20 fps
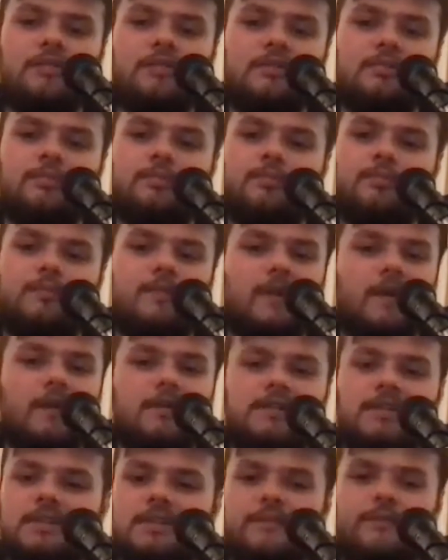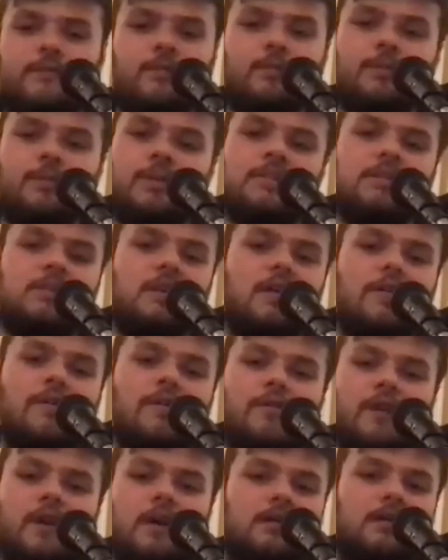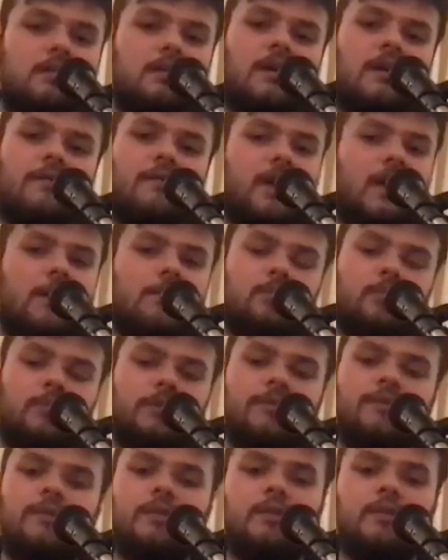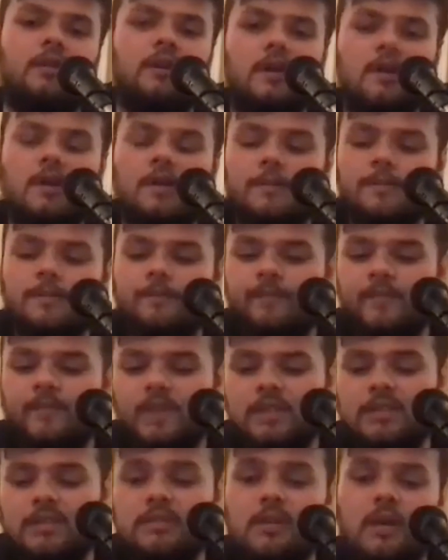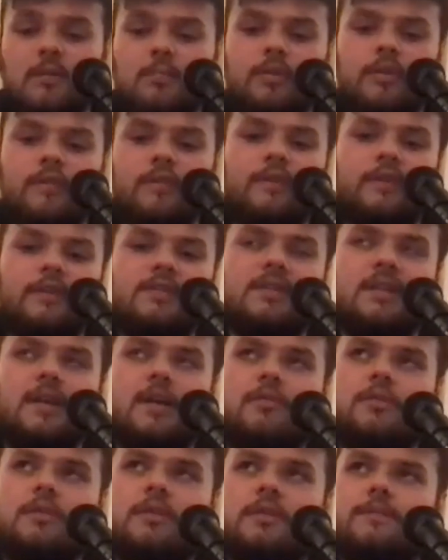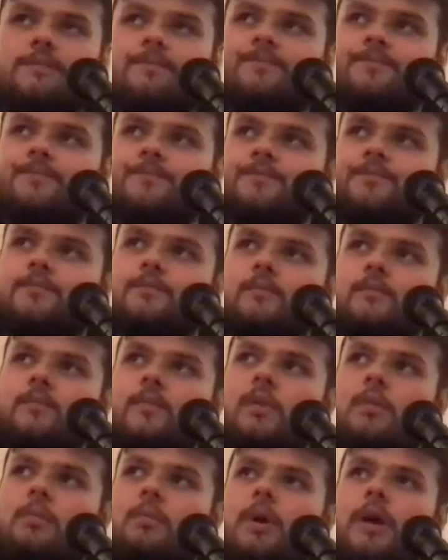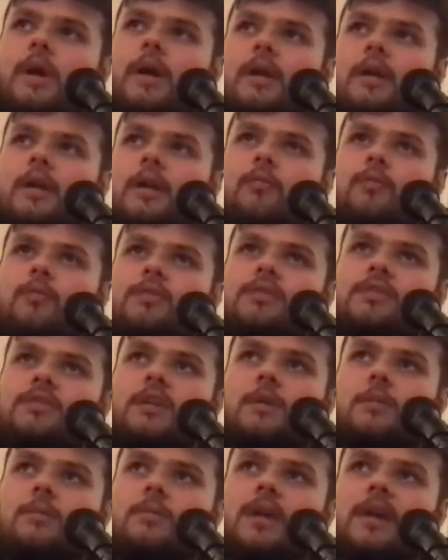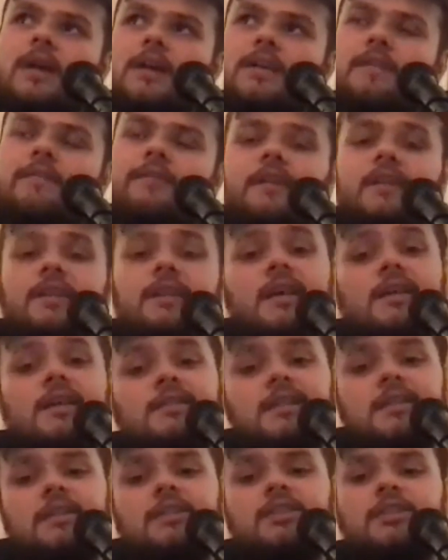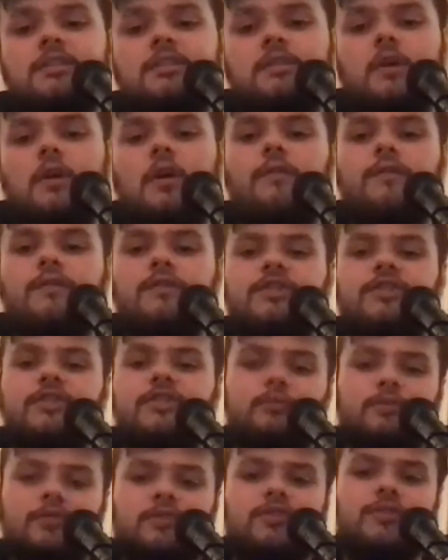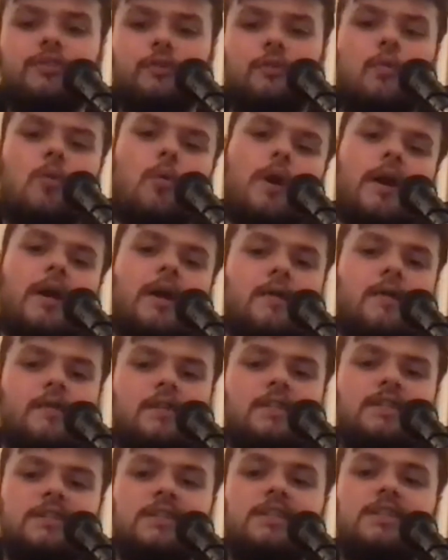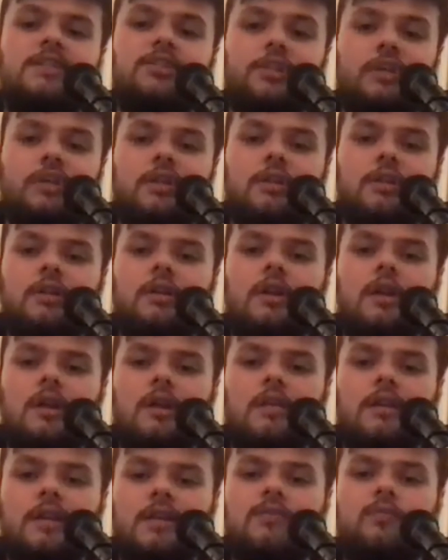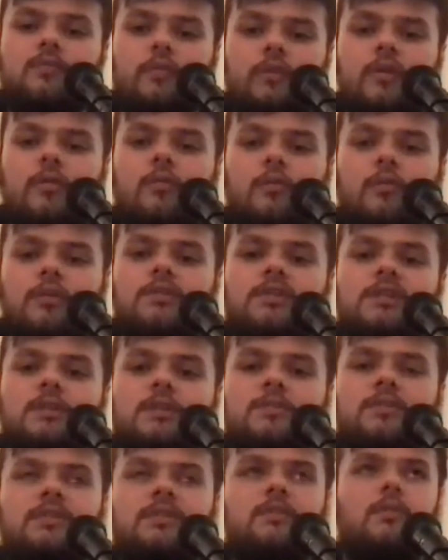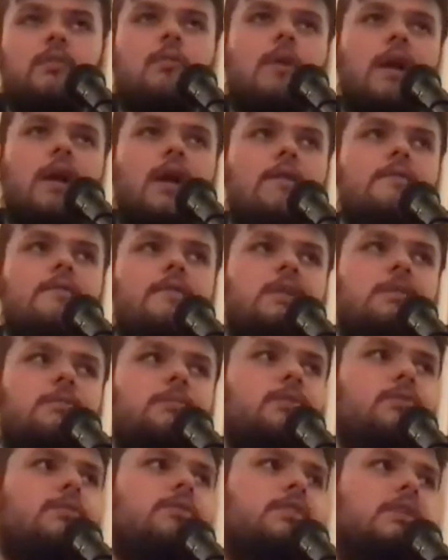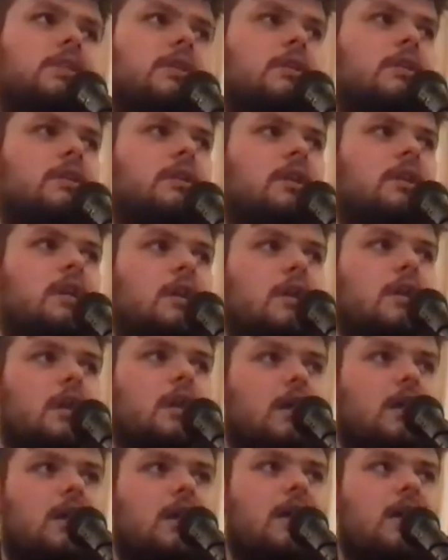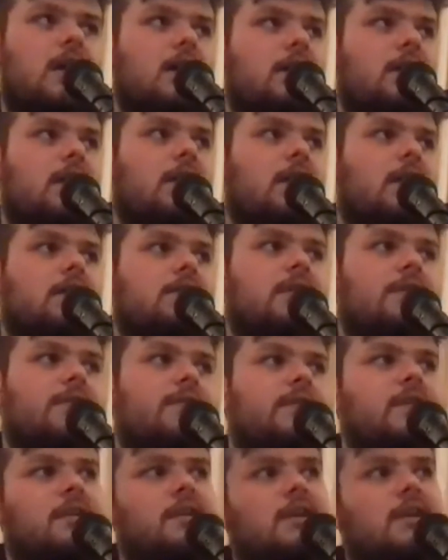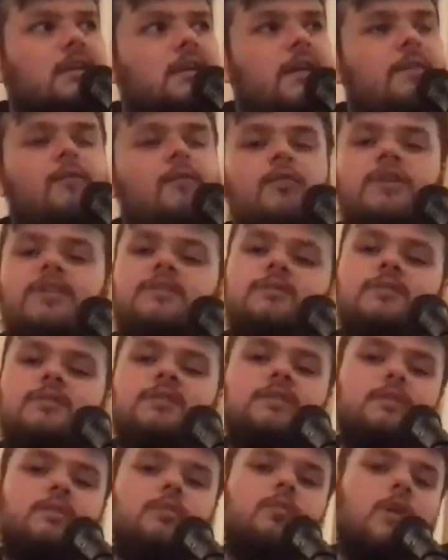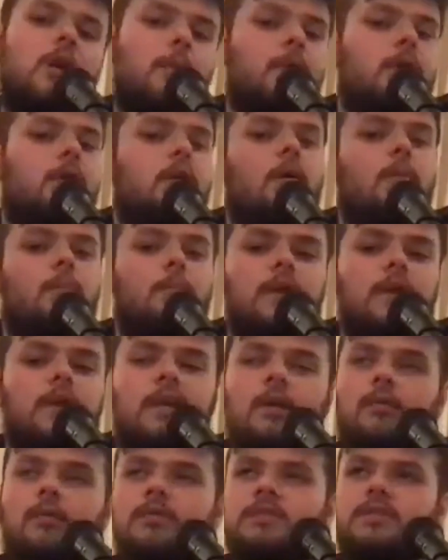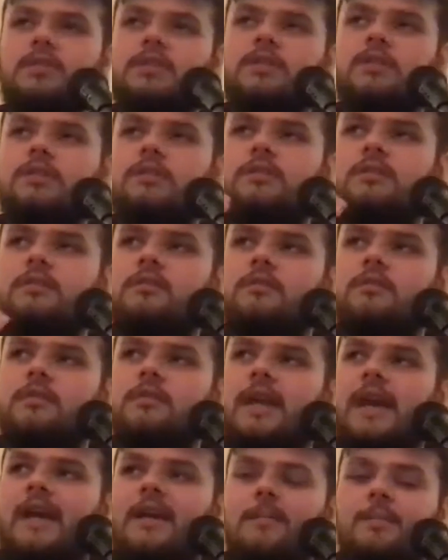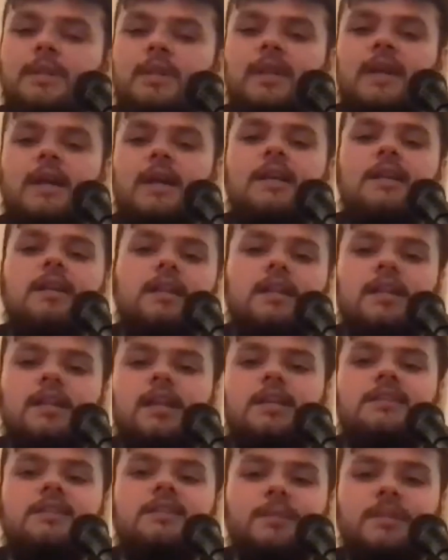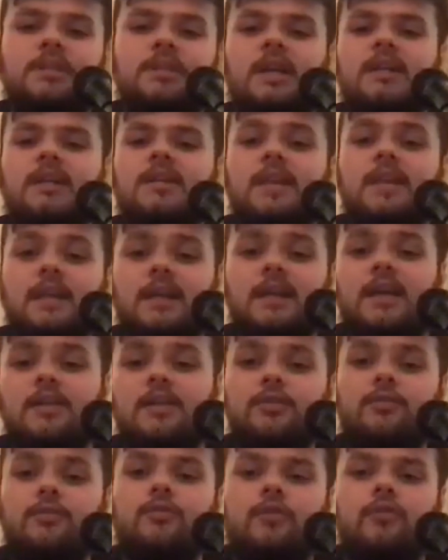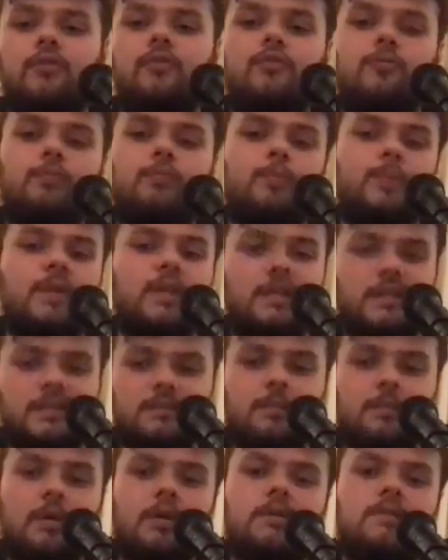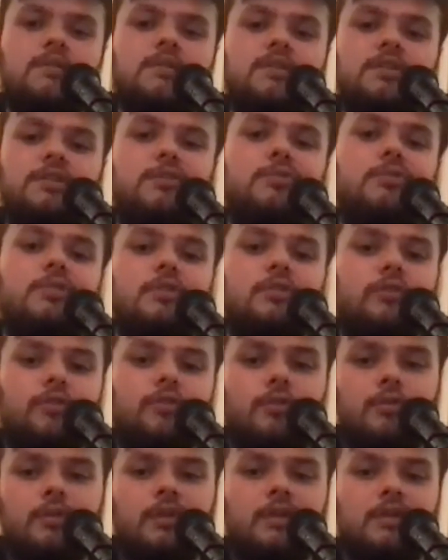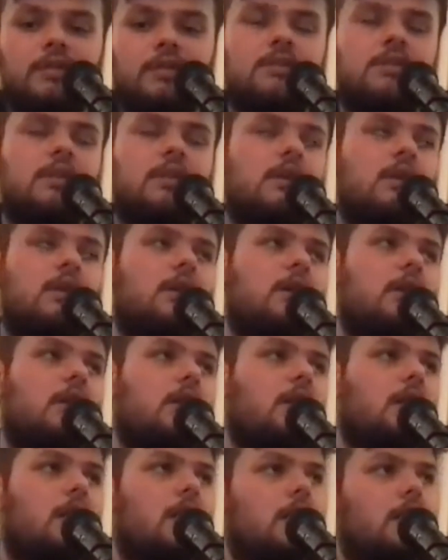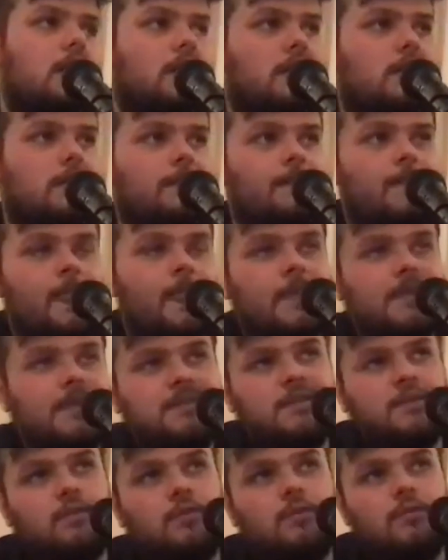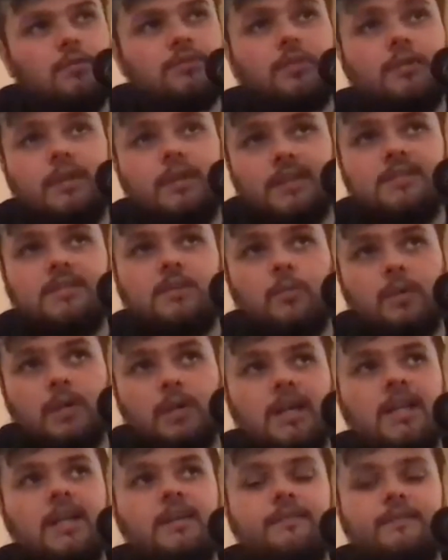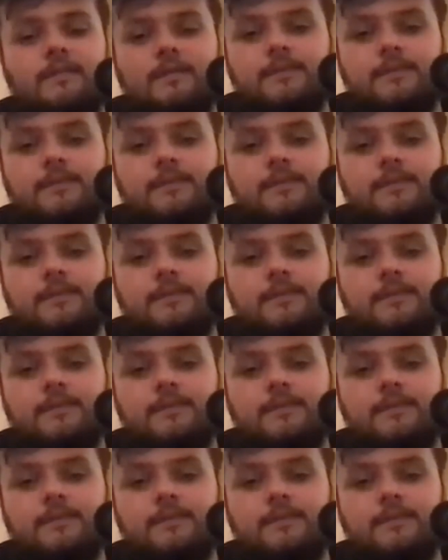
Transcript: just found these different beats that I vibed with and started putting things down on it. But it was like even in that second year in Hertfordshire, it was still quite heavily DJ. That's what it was, and it was still quite heavily music. And again, because I think that voice was still coming up, and there hadn't been that click yet as to be like, yeah, like you can be this person, you can do this. Until so yeah, so when I